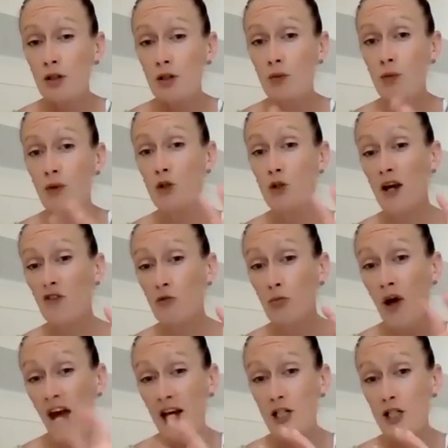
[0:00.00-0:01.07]
when you have
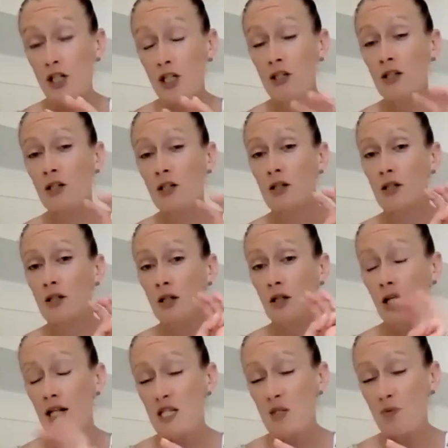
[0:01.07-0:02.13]
passion,
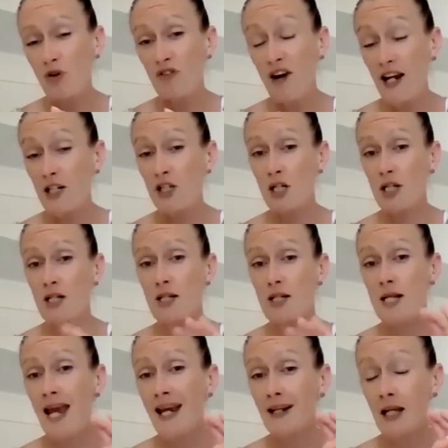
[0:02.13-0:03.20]
inspirations,
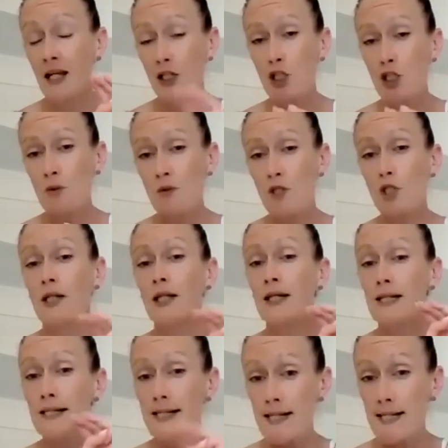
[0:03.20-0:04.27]
and intuition
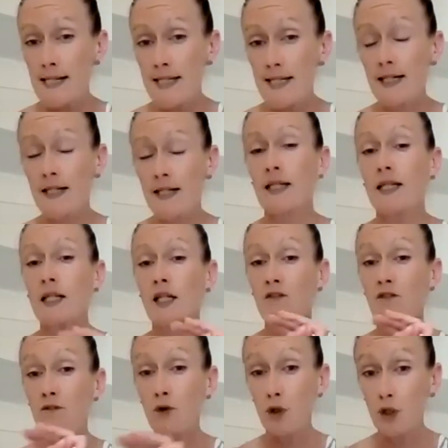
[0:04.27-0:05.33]
consistently
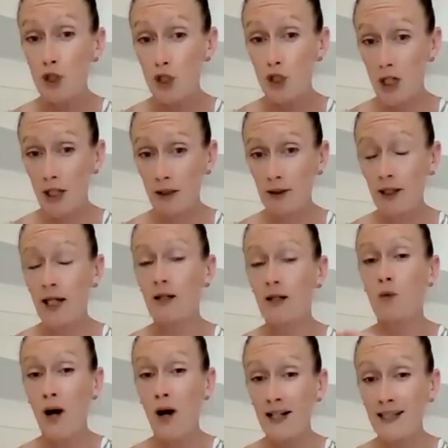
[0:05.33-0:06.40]
converging in
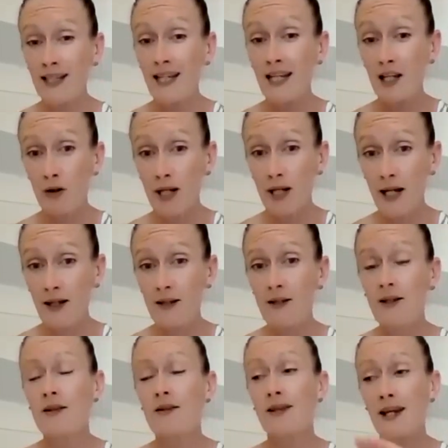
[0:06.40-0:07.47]
one area,
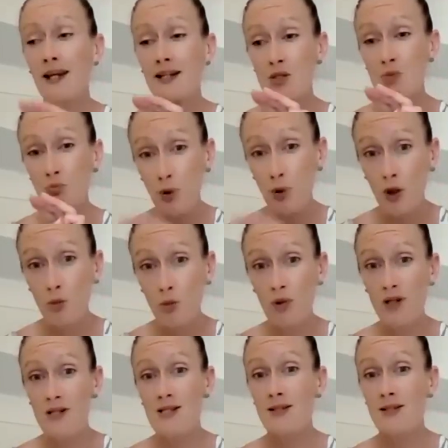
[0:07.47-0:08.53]
that is
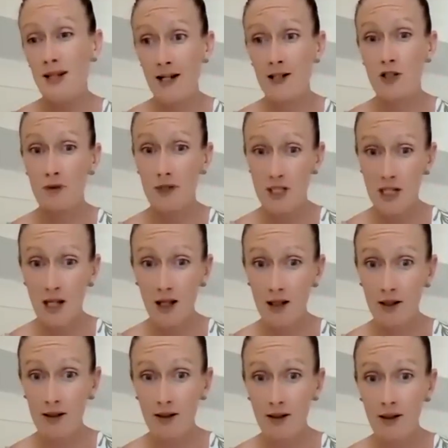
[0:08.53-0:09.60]
purpose down to a
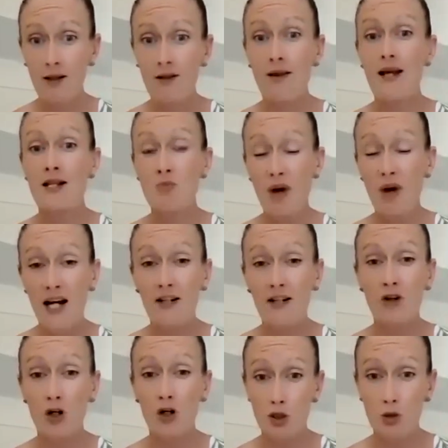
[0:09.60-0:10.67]
T. That's part of
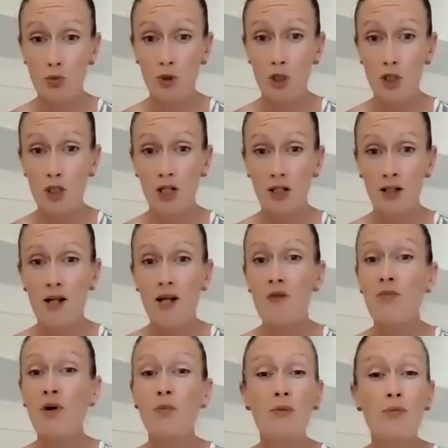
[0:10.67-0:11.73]
contribution.
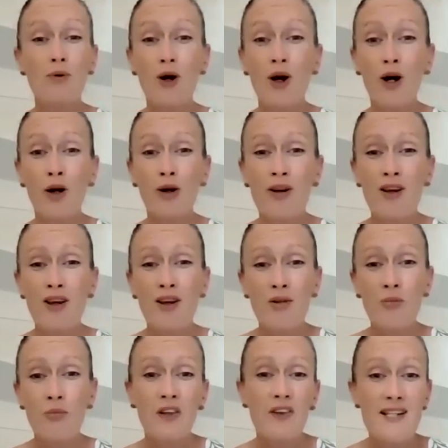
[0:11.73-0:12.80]
But people go,
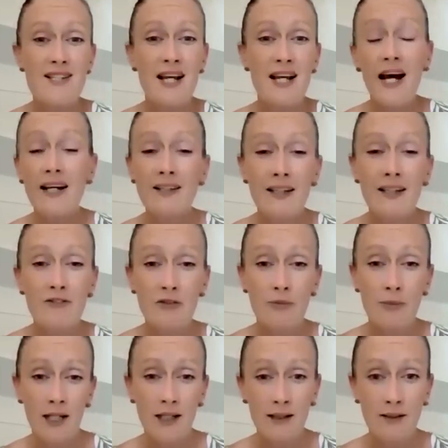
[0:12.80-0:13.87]
but that's gardening for
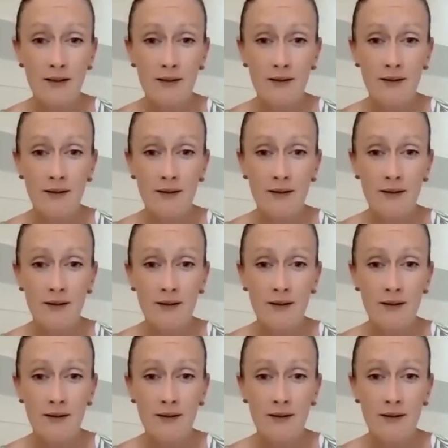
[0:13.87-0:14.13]
me.